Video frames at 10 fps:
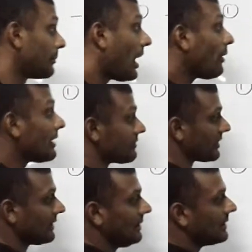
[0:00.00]

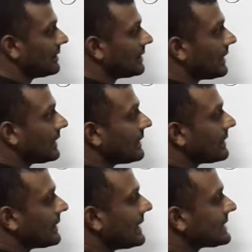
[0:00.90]
However,
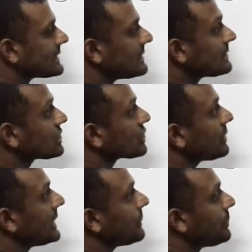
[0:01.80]
isn't
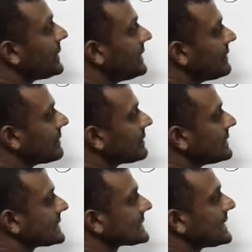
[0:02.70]
3p
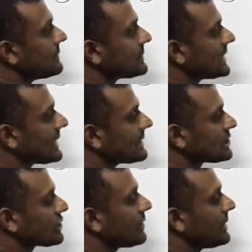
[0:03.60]
the same thing
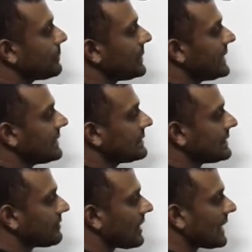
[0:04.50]
as 3p
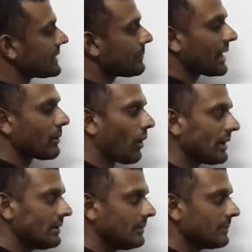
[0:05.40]
divided by
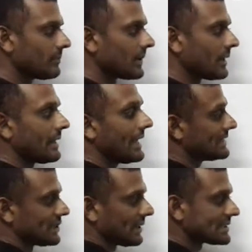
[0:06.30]
1?
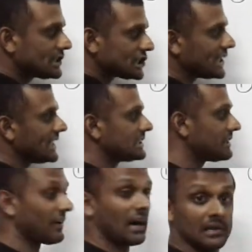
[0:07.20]
It doesn't change
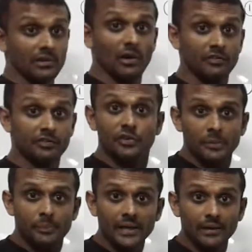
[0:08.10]
the value of
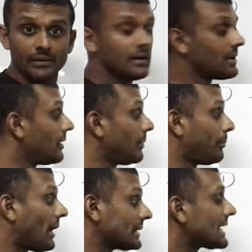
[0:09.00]
3p.
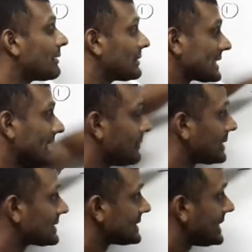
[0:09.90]
But I was
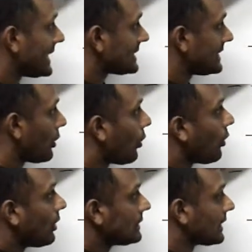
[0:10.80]
able to take the
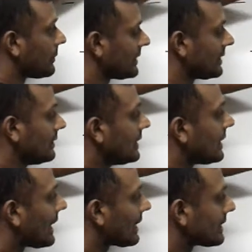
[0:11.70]
whole number
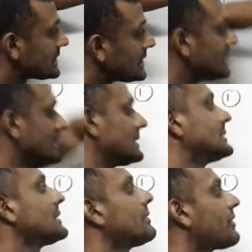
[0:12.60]
and turn it
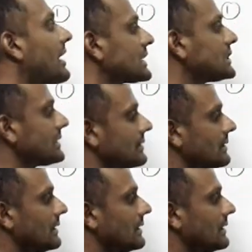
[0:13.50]
into a fraction.